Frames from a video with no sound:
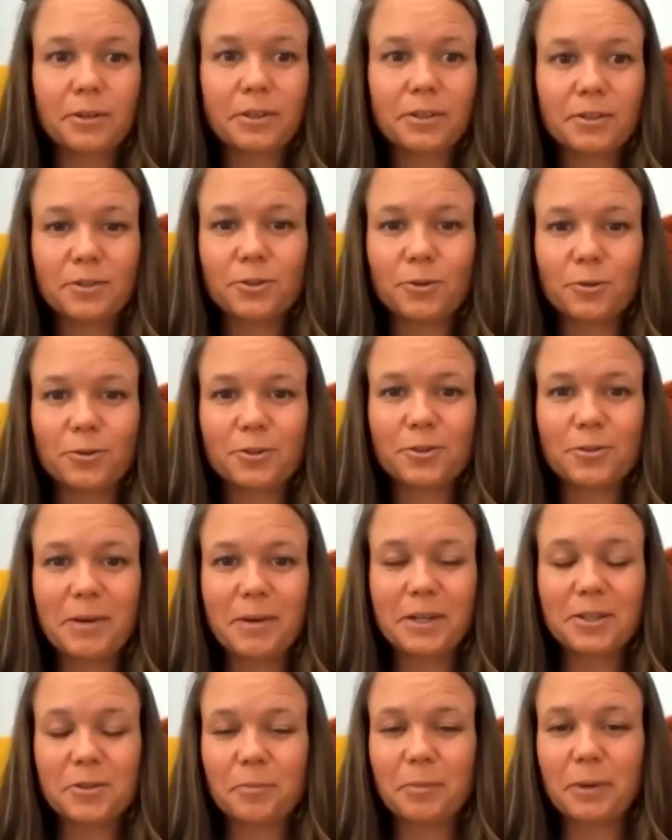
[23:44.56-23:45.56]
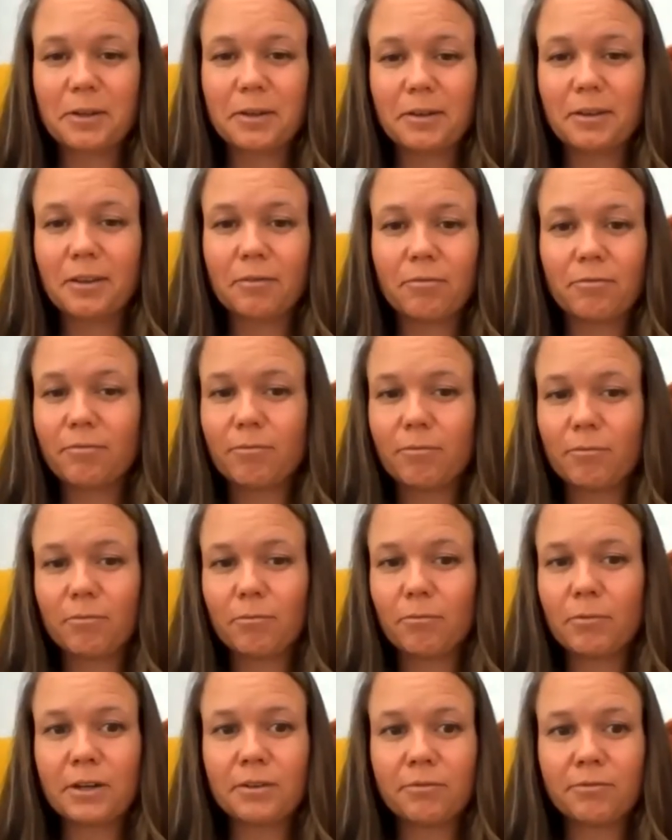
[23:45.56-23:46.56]
to talk too much, but the
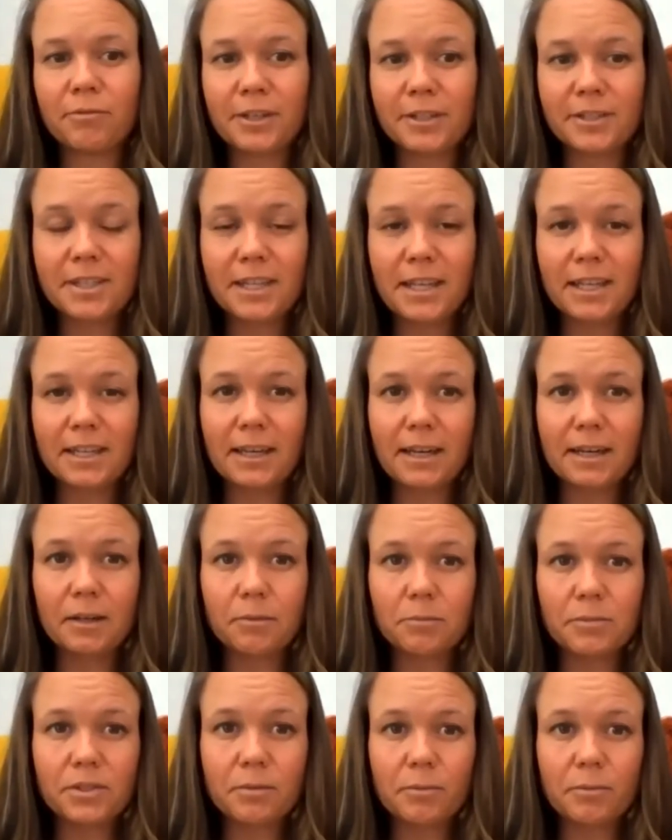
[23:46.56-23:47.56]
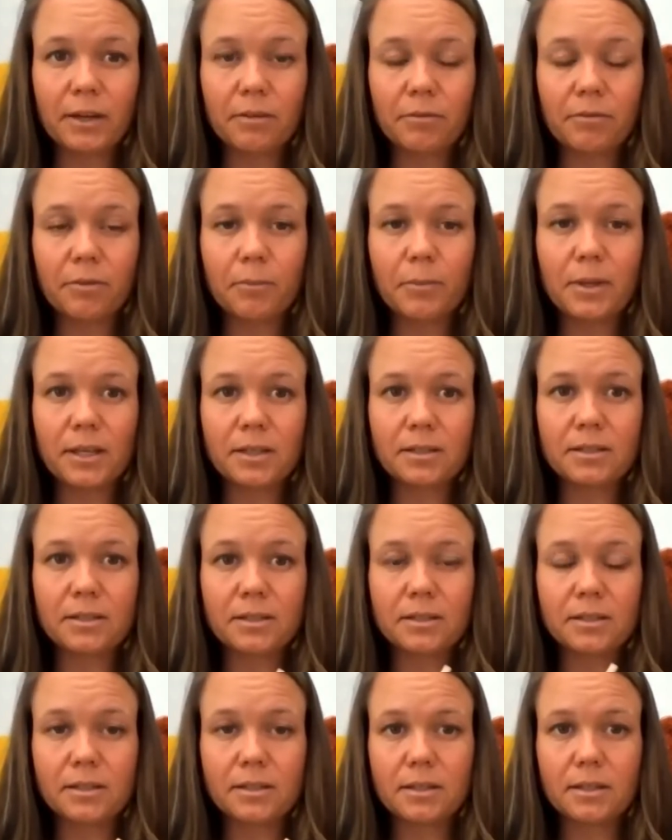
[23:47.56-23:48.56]
one first thing that comes to mind for me
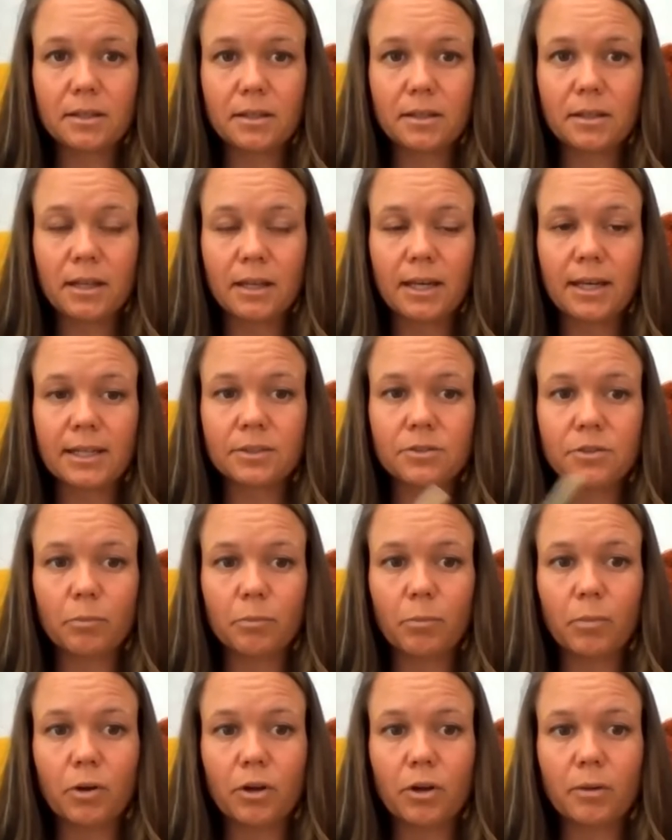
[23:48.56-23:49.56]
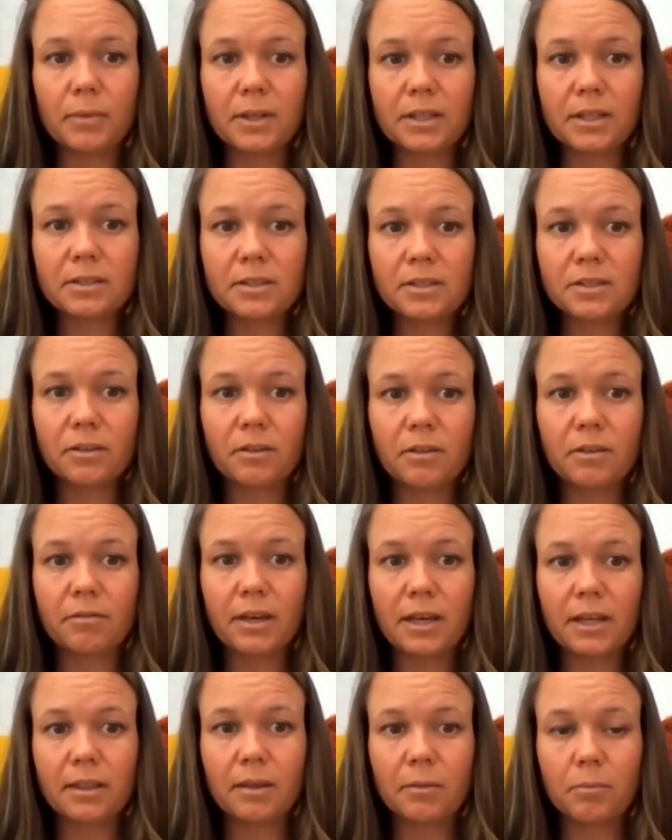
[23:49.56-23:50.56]
is the link to employment. So the
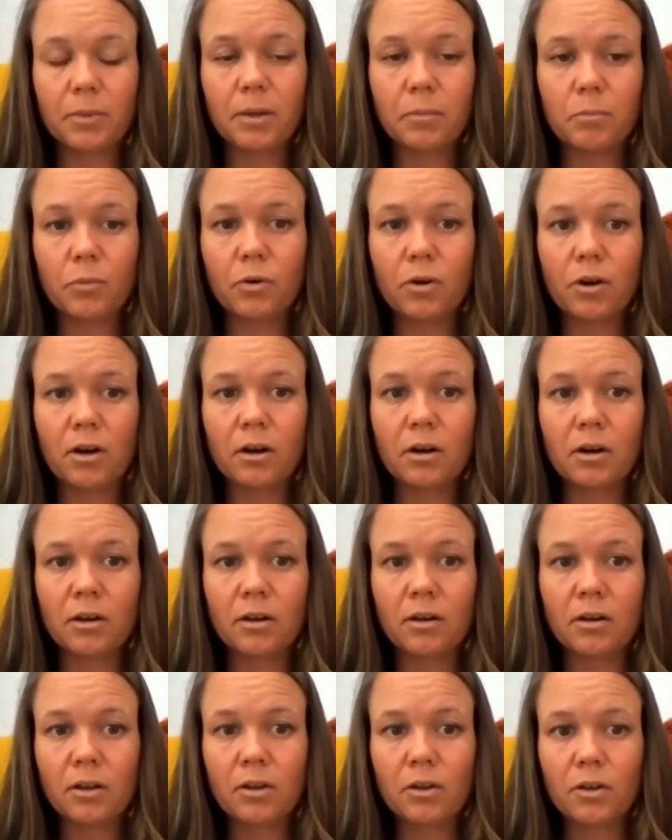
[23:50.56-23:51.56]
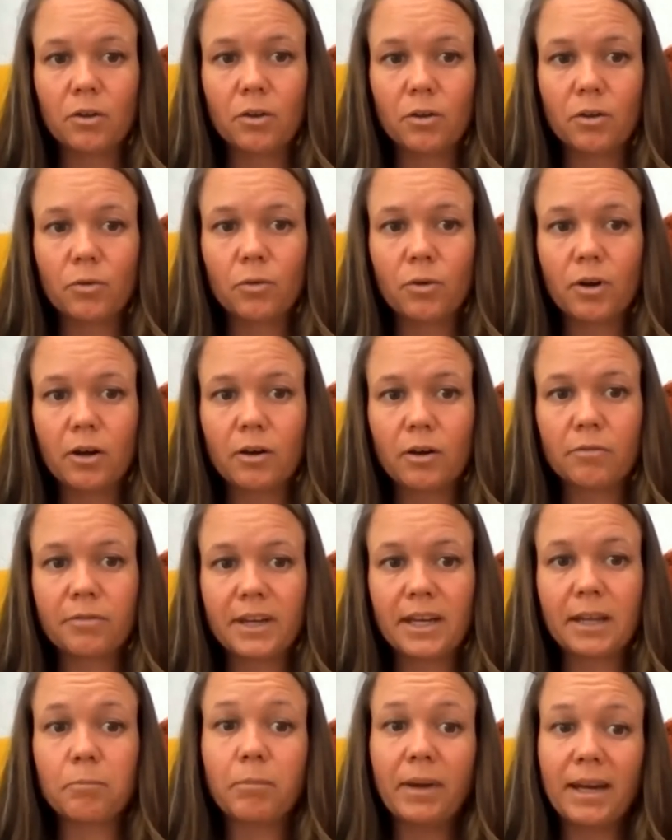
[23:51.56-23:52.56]
fact that people who are often
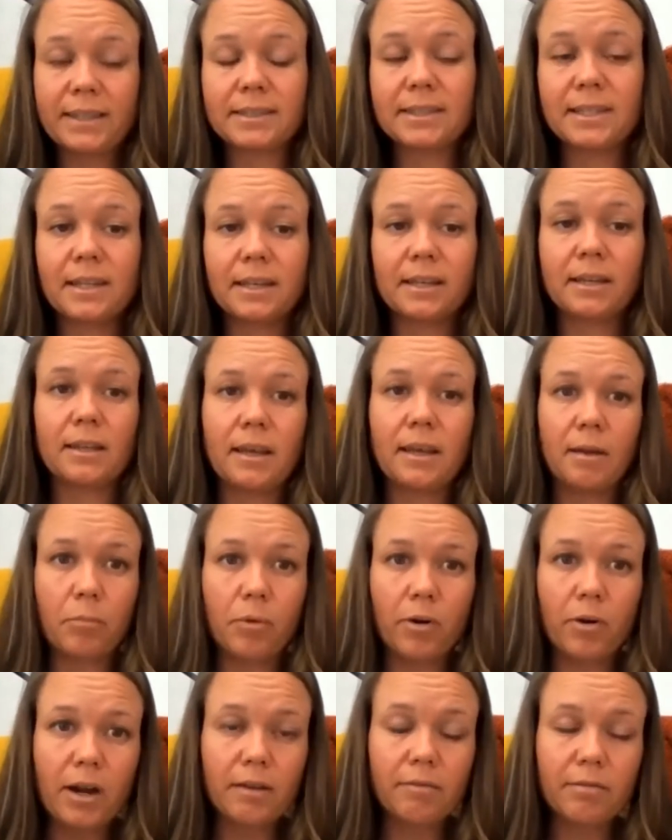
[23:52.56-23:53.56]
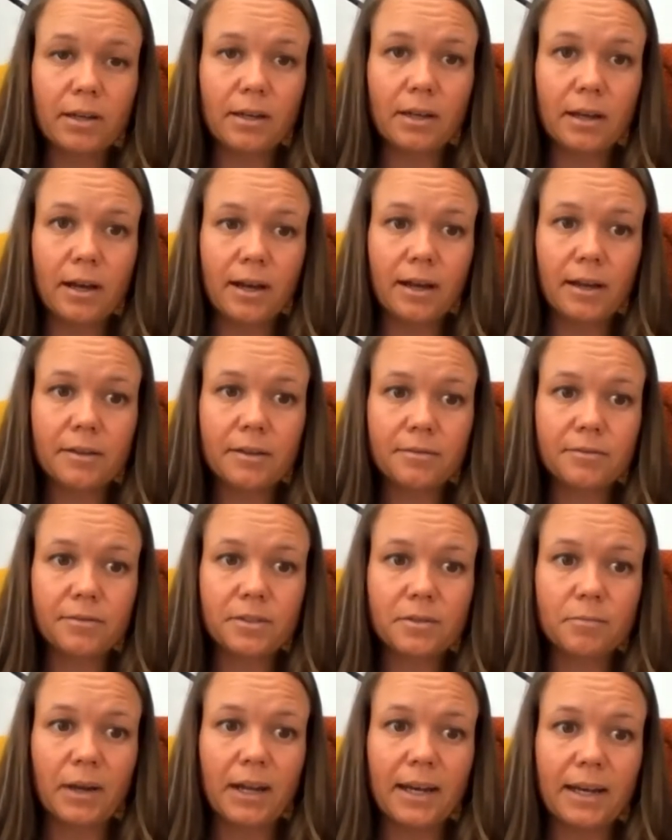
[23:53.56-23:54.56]
impacted in their private
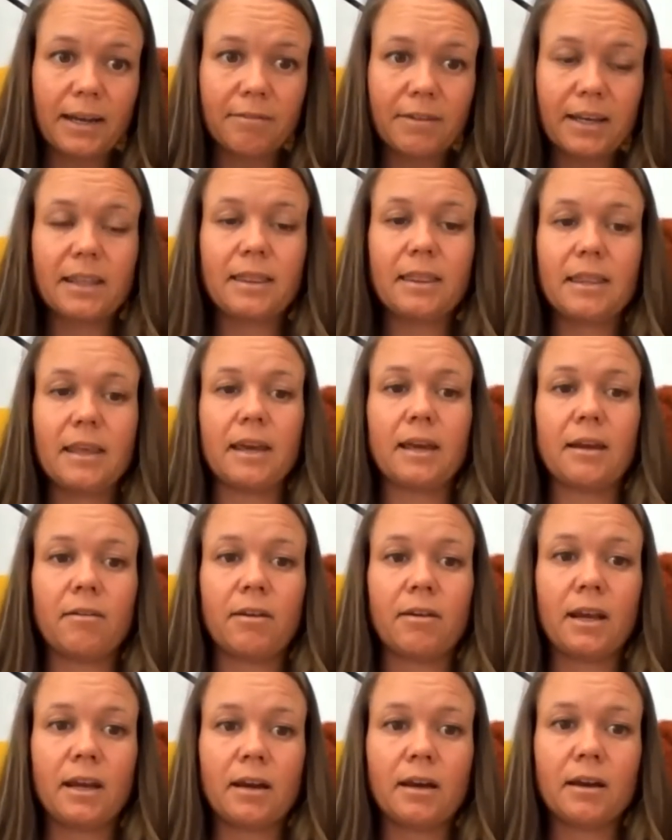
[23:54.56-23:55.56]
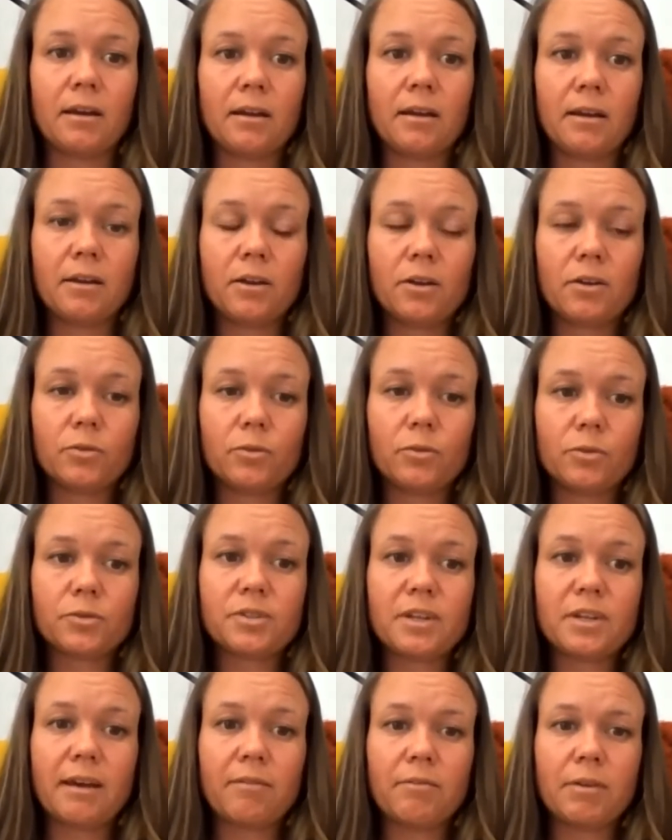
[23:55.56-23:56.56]
lives by living in the area
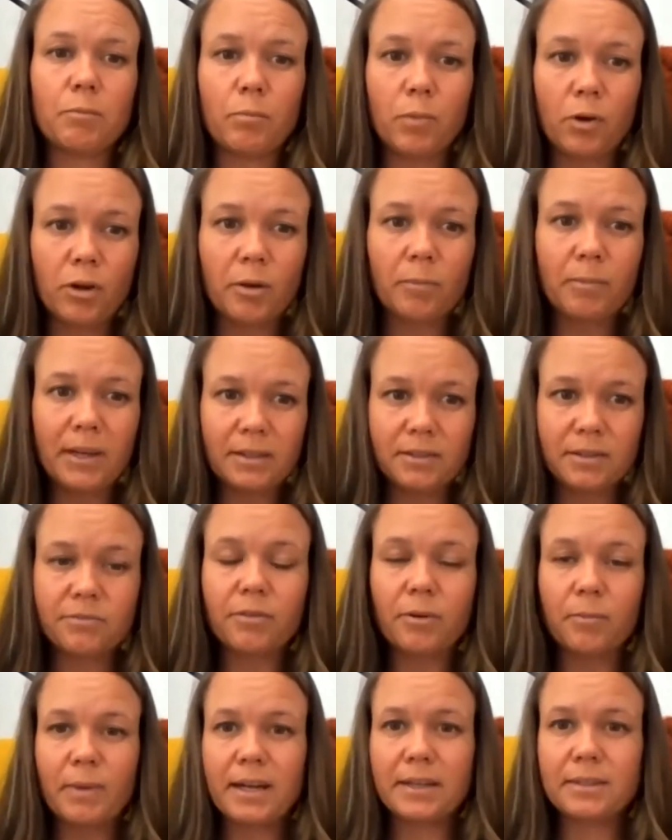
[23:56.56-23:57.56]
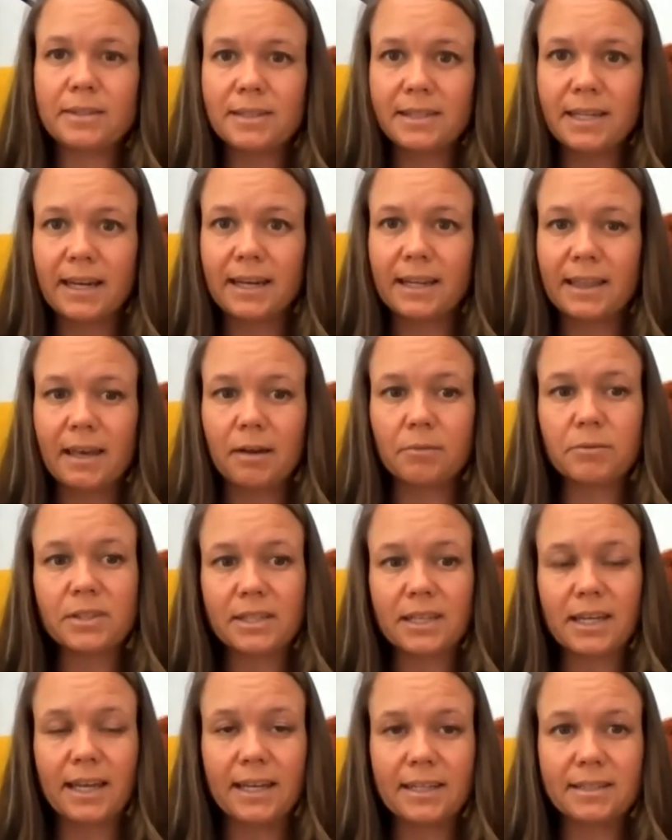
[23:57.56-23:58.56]
also mm-hmm. have employment. From my understanding, that was the
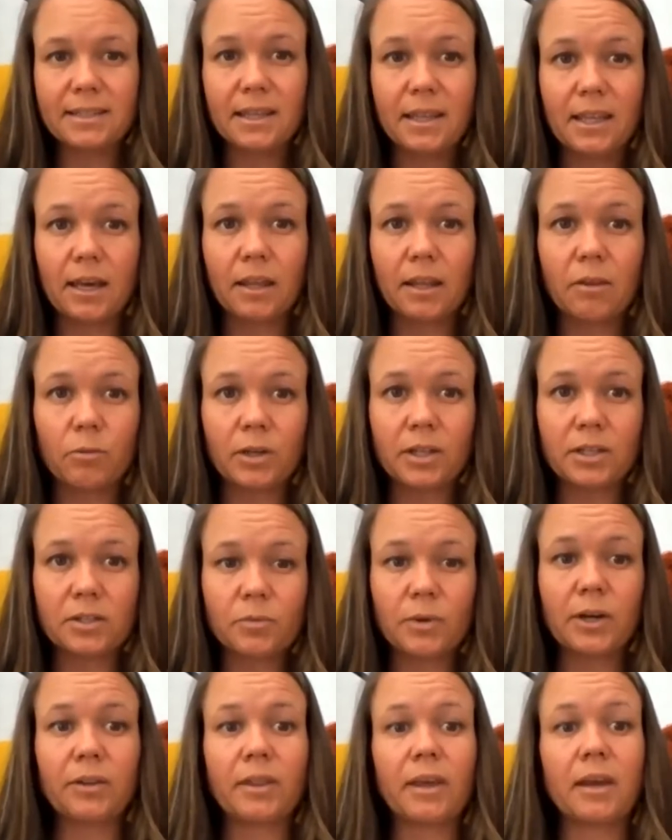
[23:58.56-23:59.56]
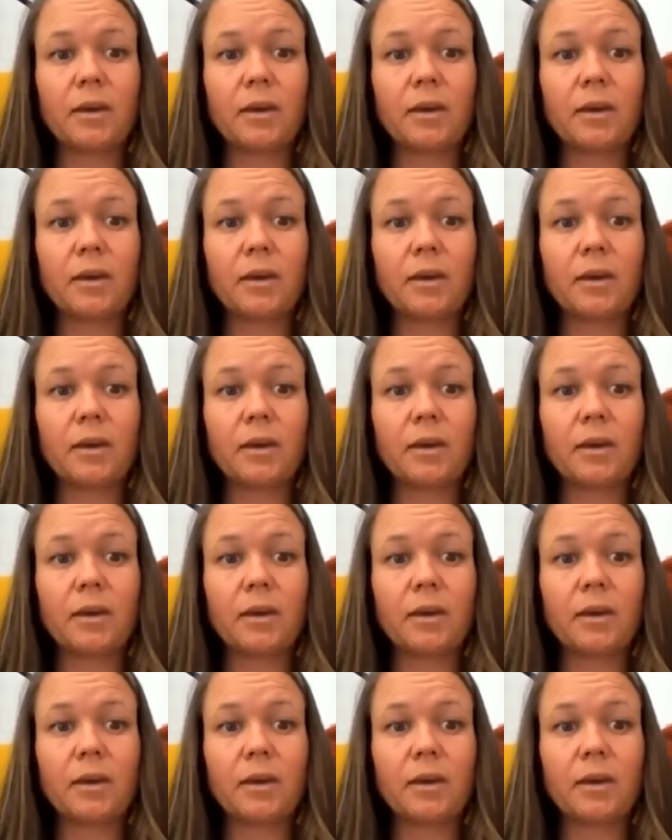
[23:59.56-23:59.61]
case in the other one as well. Mm-hmm. They